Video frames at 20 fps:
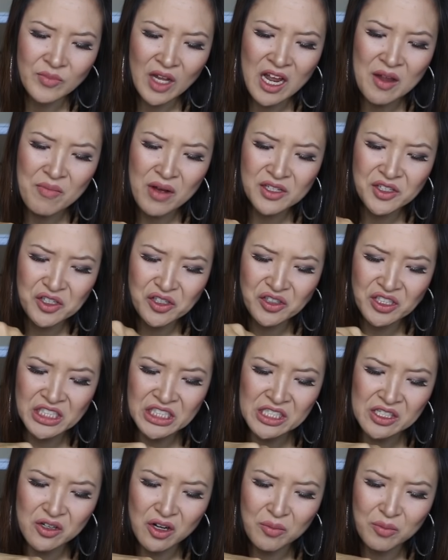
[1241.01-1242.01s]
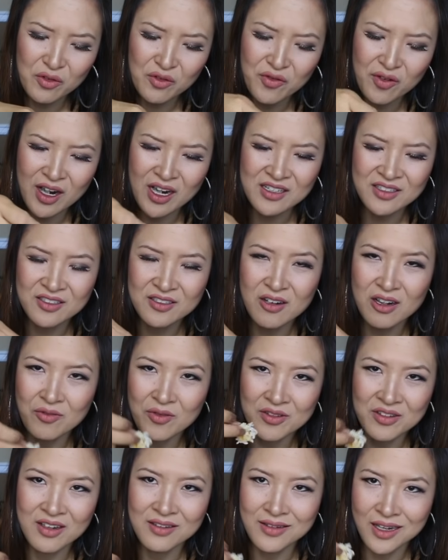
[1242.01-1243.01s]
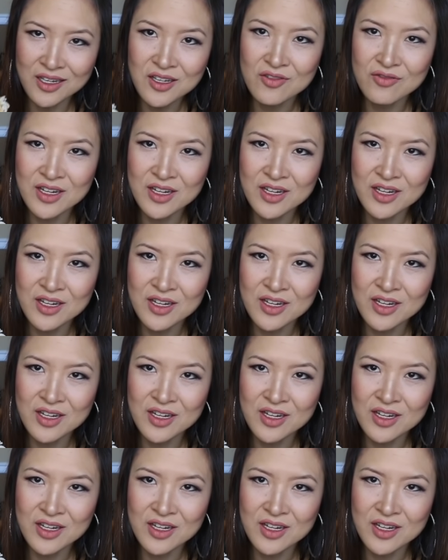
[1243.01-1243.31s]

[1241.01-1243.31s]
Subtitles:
I might just eat it all before I start with another